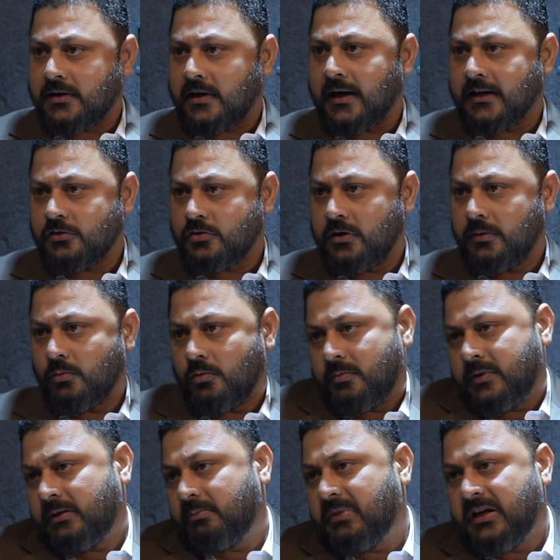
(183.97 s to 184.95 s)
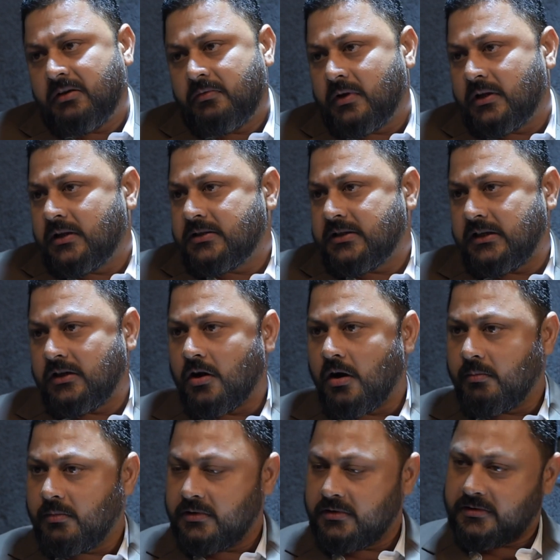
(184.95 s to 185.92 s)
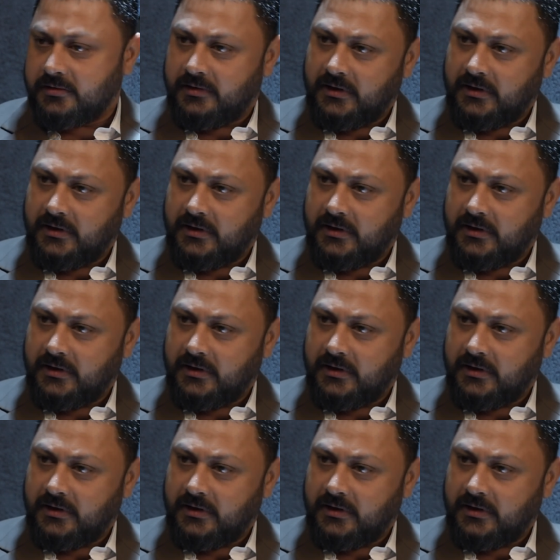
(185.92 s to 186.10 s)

are actually booming, be it whether it's e-commerce,